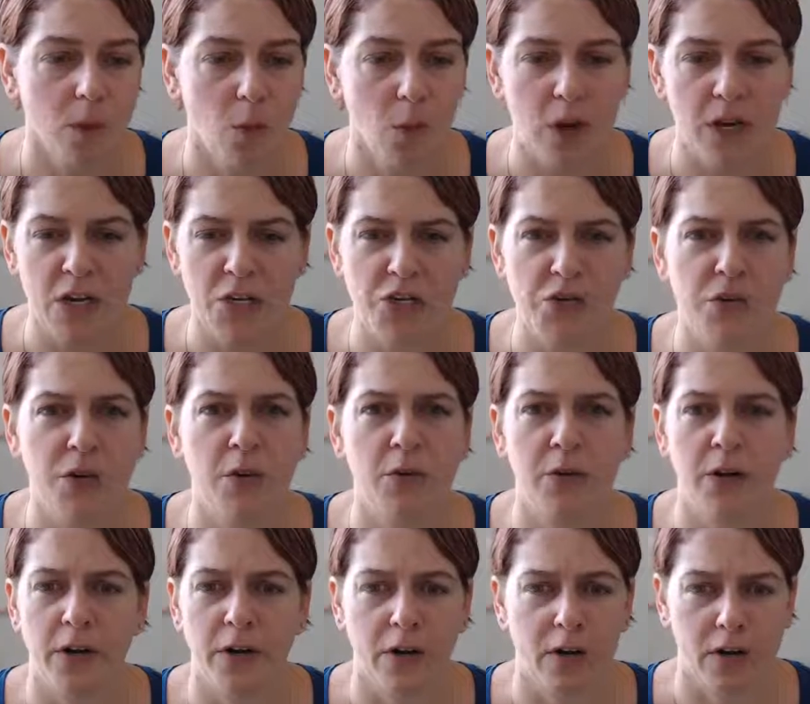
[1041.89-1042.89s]
Why did you go
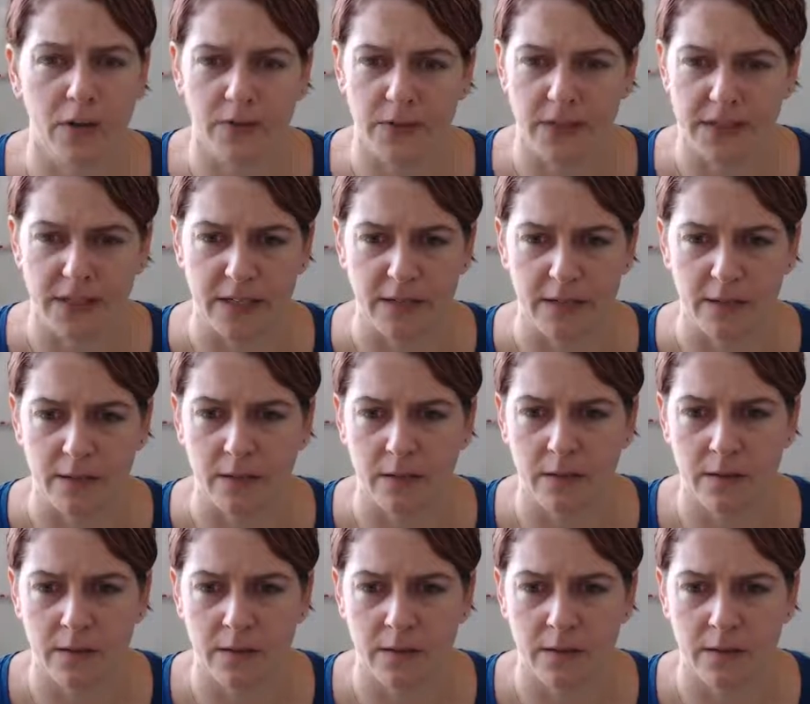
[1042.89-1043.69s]
dark all of a sudden?